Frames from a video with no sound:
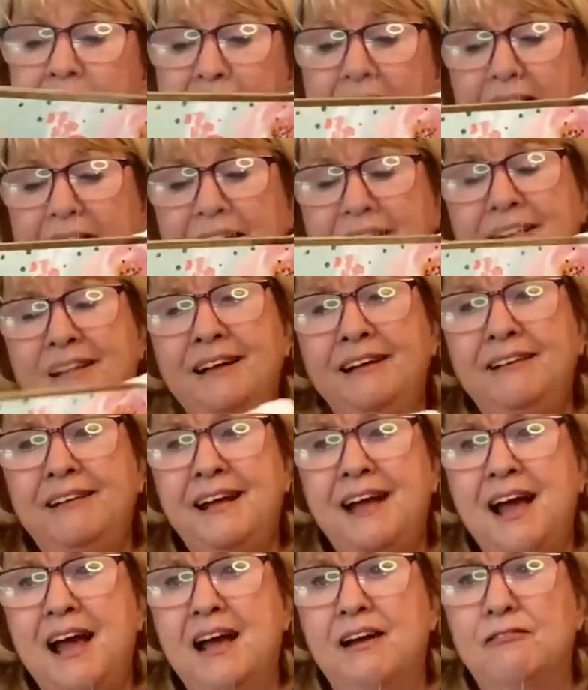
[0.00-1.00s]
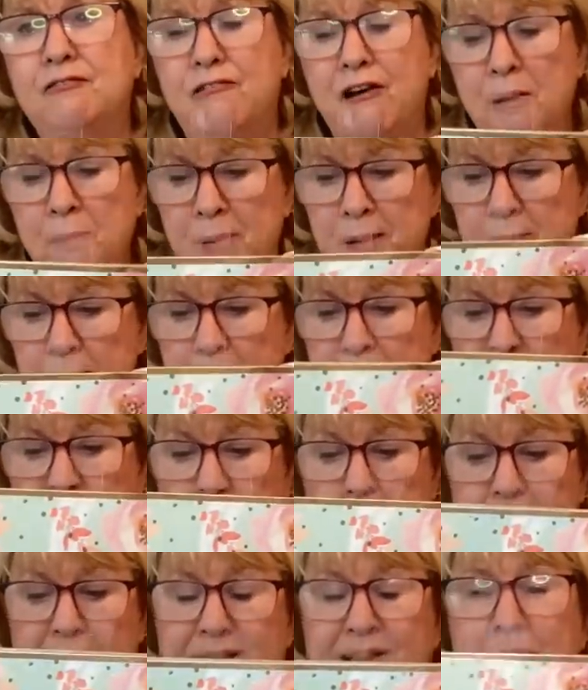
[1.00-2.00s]
And I think they have wrapping
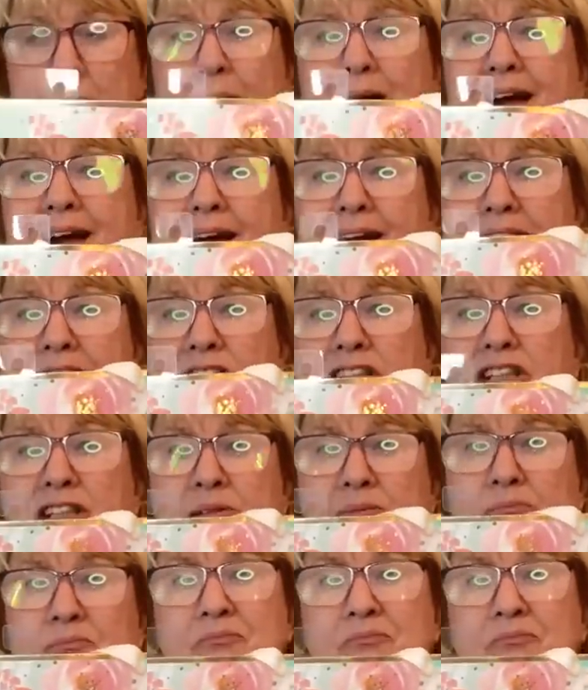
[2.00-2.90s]
paper to match.